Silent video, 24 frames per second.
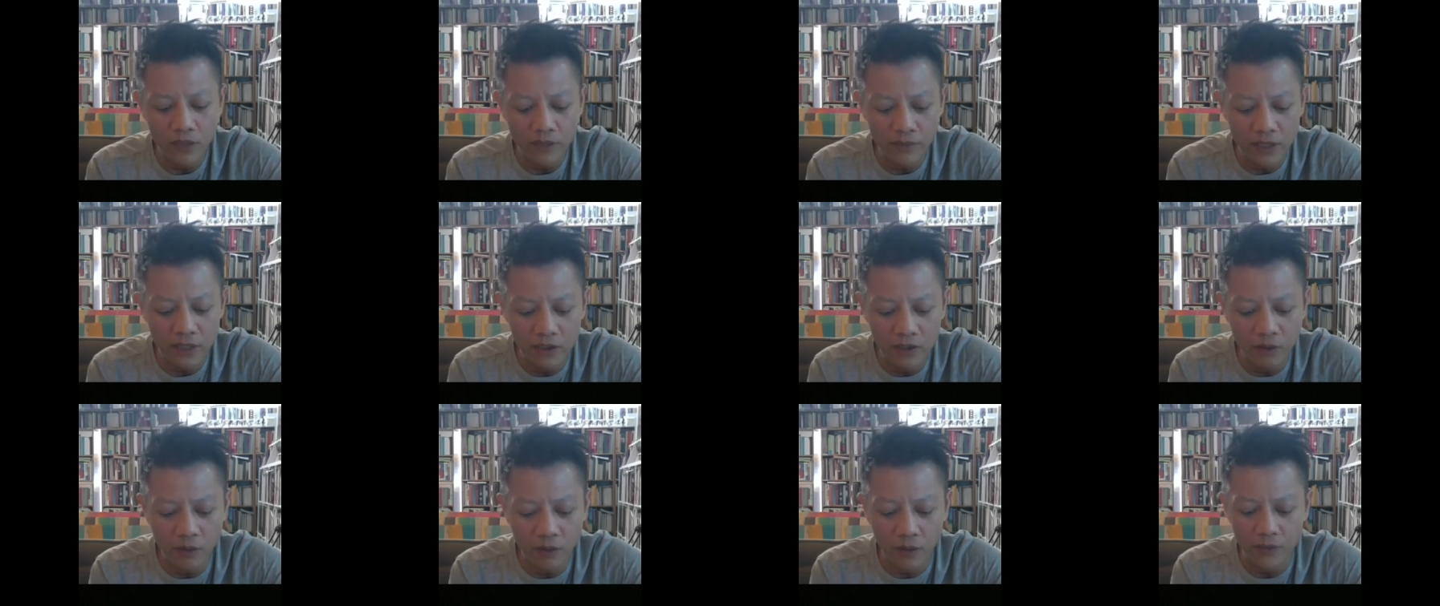
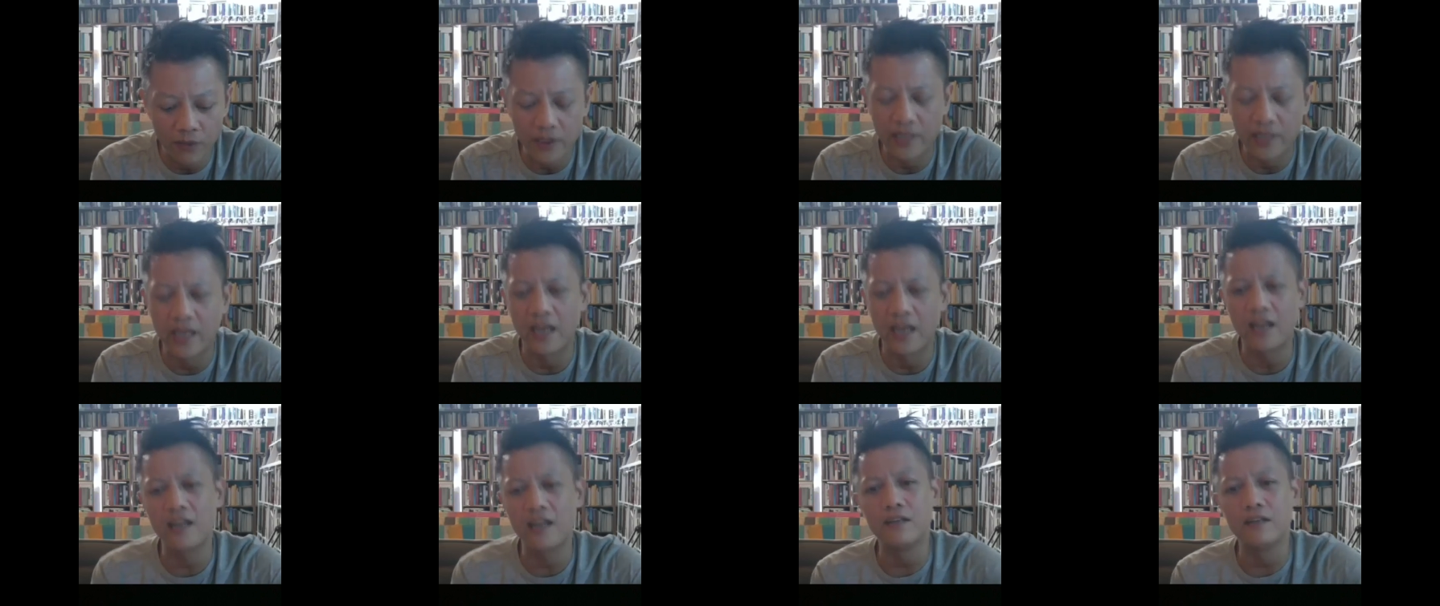do what we
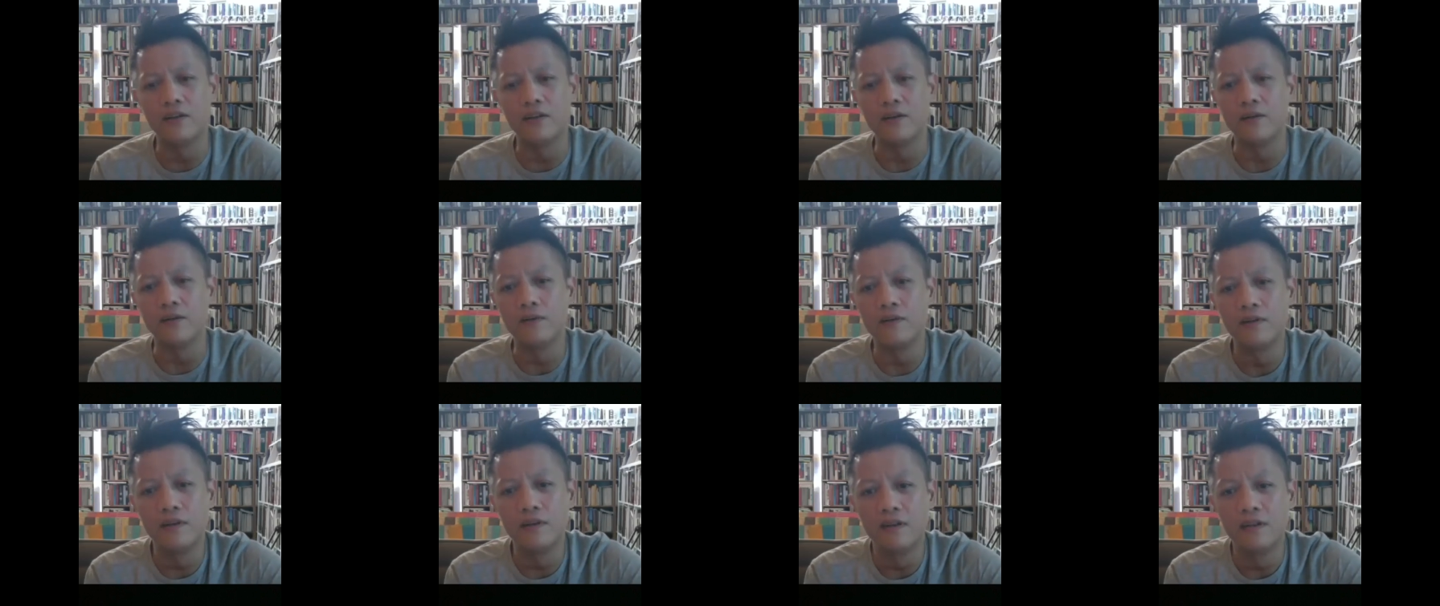can do.
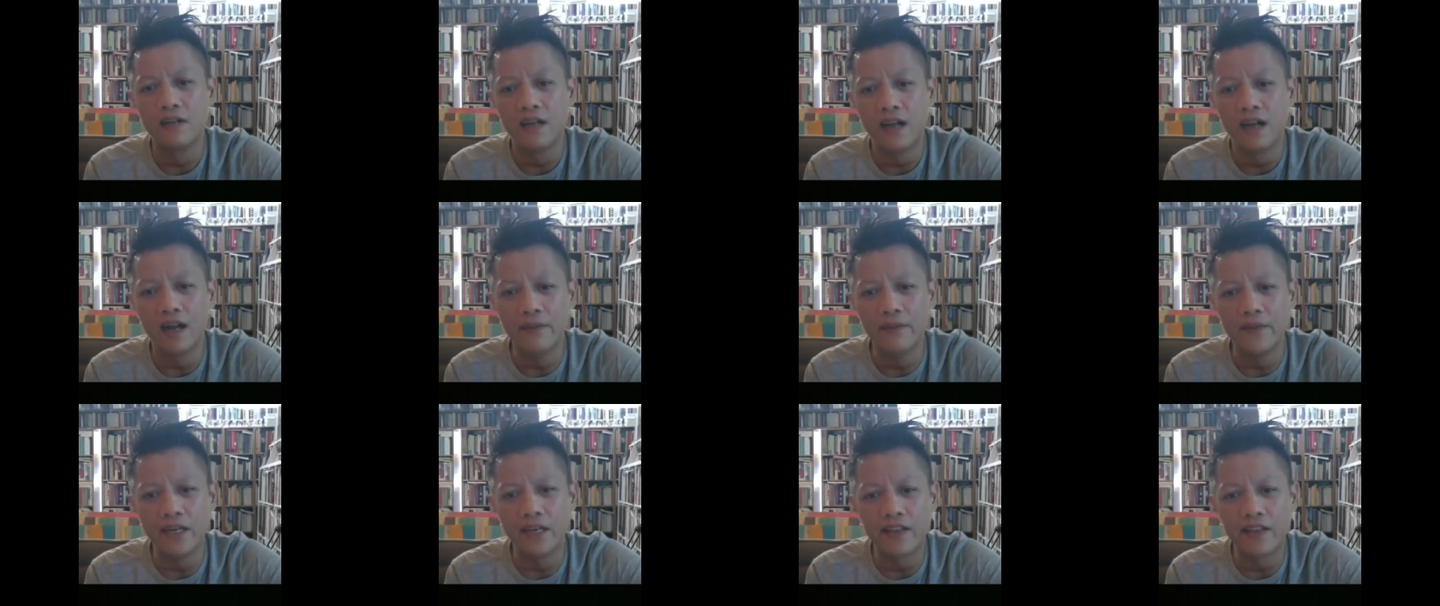I
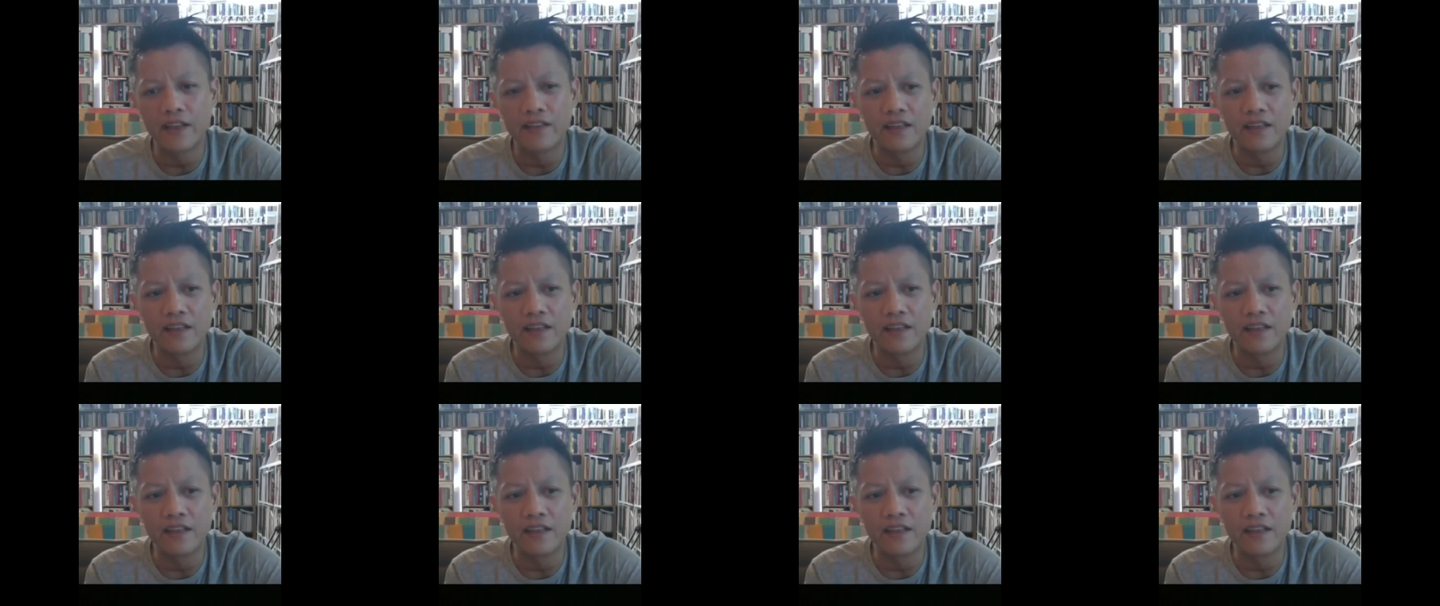mean, I mm-hmm.